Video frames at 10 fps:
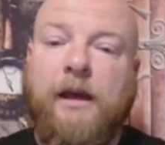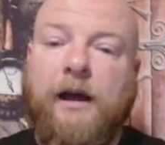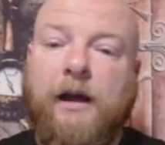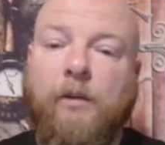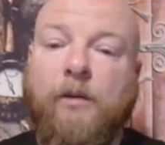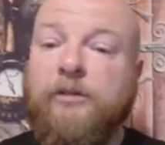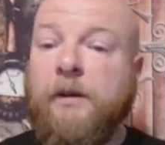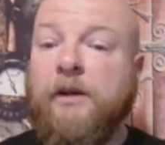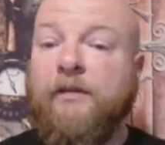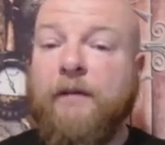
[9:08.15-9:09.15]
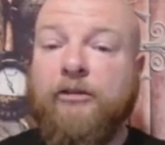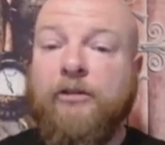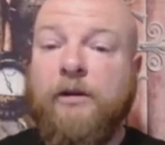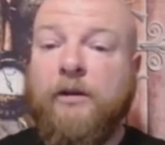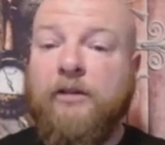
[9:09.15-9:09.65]
Uh, what's been your favorite
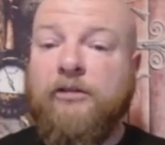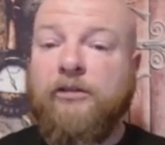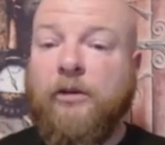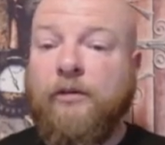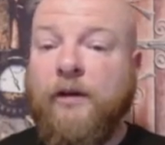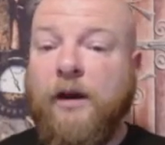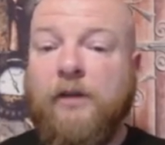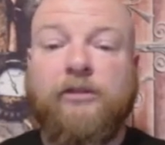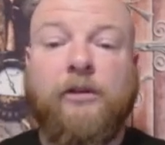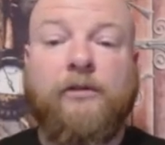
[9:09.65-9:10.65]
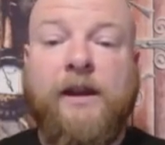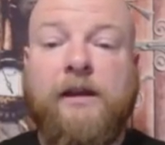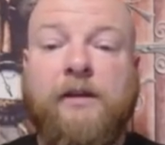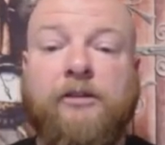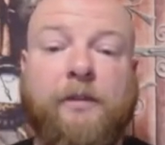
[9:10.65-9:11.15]
shooting location so far?
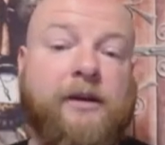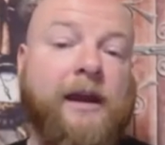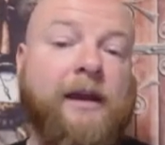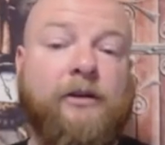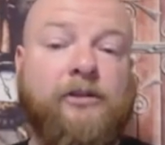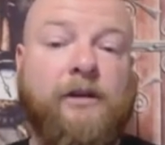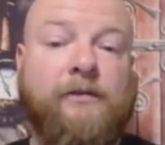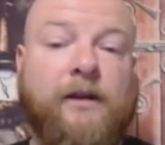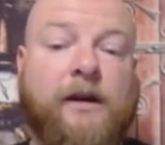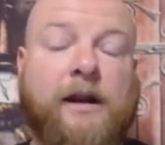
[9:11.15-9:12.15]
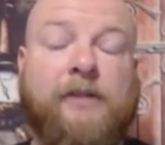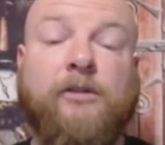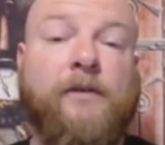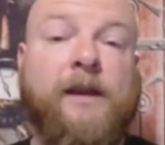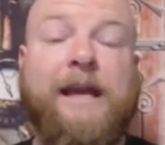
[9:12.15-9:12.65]
Slovenia, spectacular stuff there, and
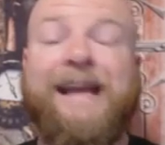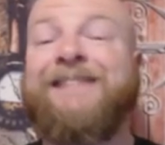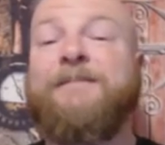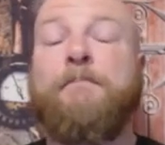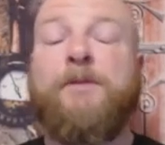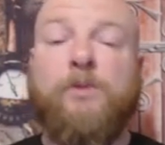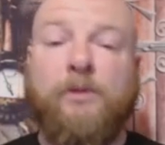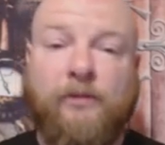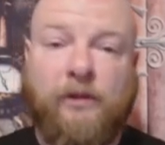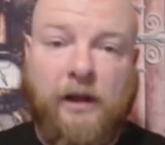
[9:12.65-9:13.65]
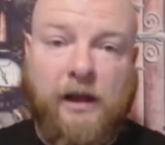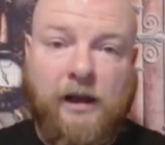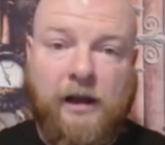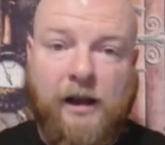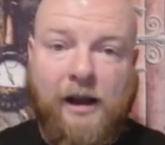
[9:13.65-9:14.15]
Slovenia is beautiful.
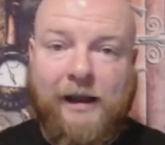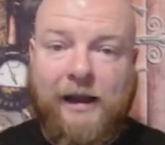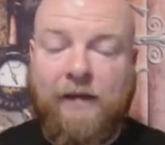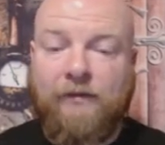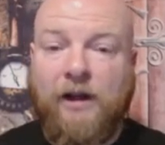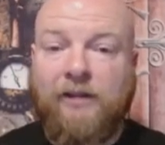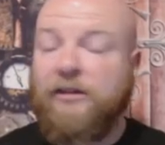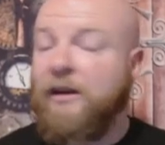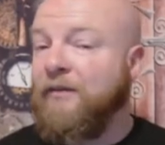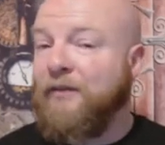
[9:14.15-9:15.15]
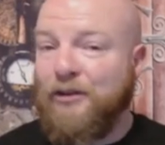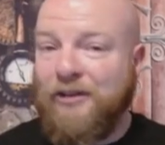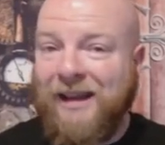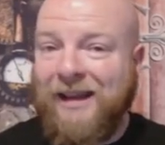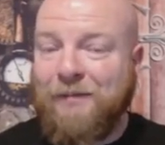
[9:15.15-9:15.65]
Uh, I have not seen it
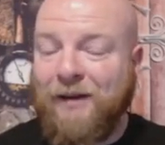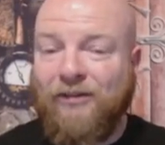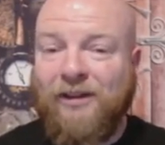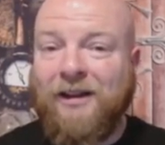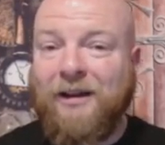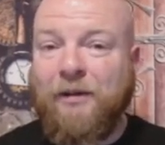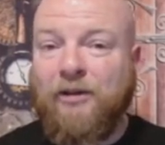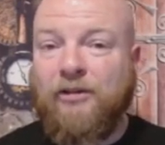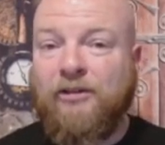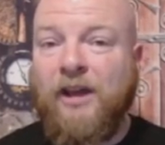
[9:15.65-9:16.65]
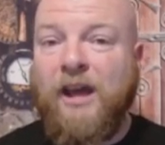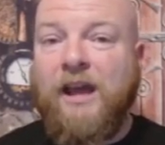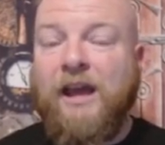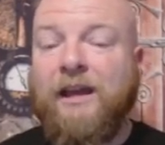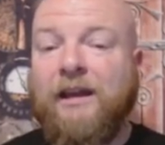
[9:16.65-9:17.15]
firsthand, but I've seen a lot of pictures,
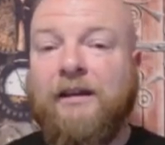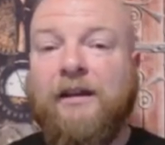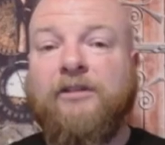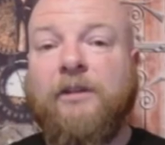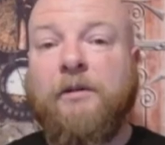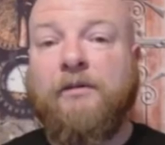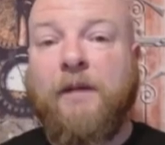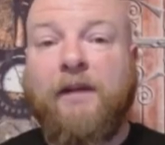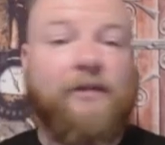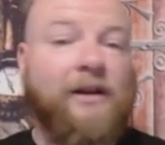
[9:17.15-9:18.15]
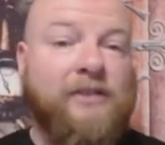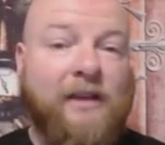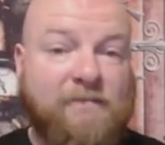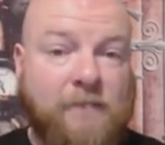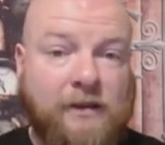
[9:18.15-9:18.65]
and some of my friends
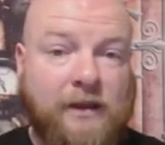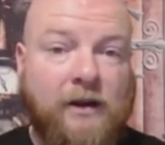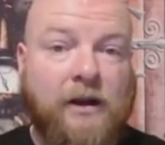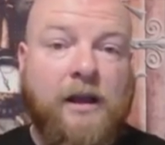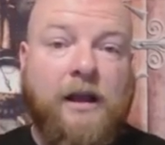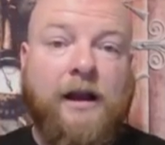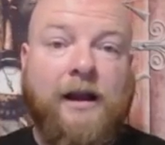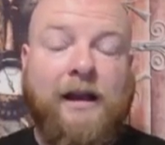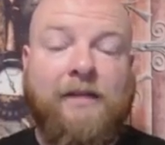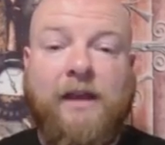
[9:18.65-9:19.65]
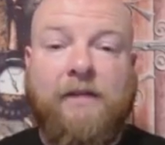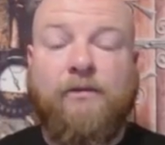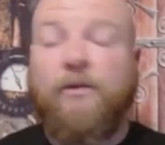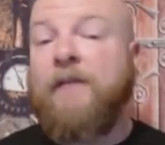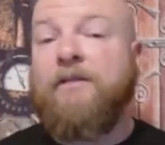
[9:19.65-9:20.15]
have been there, uh, and
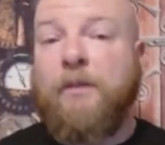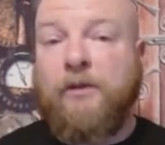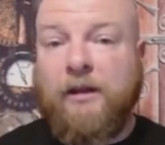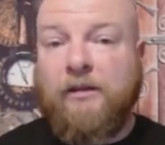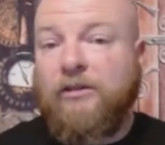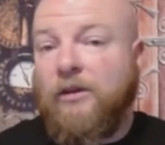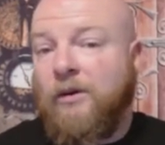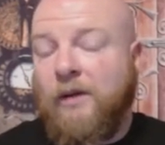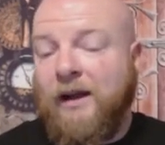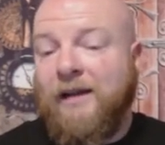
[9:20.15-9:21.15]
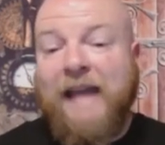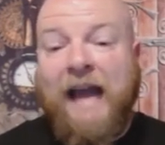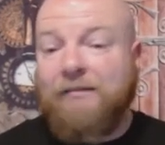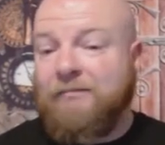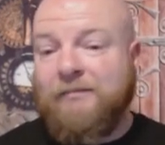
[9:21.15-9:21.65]
they've raved about it. So uh,
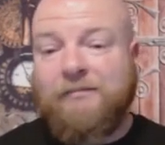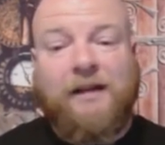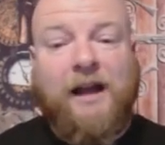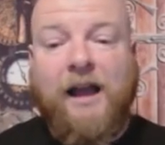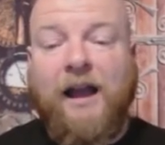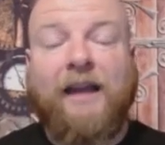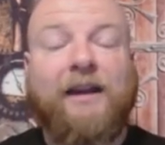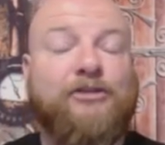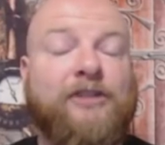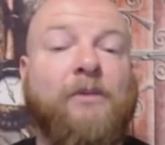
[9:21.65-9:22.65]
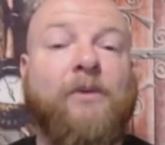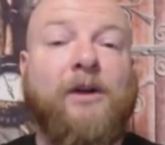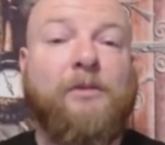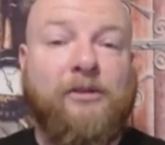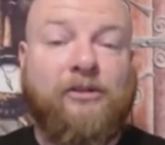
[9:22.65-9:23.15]
yeah, I, I can understand why
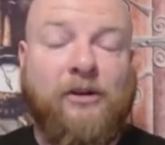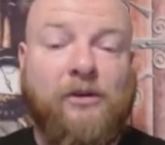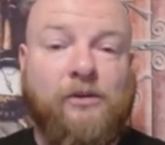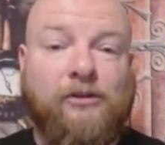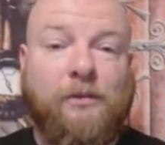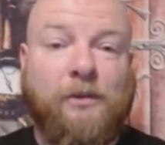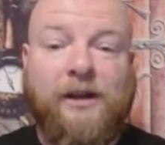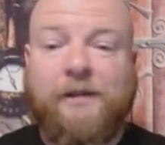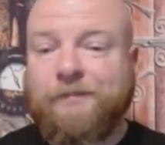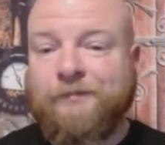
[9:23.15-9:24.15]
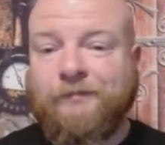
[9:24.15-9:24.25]
it would be so so pretty.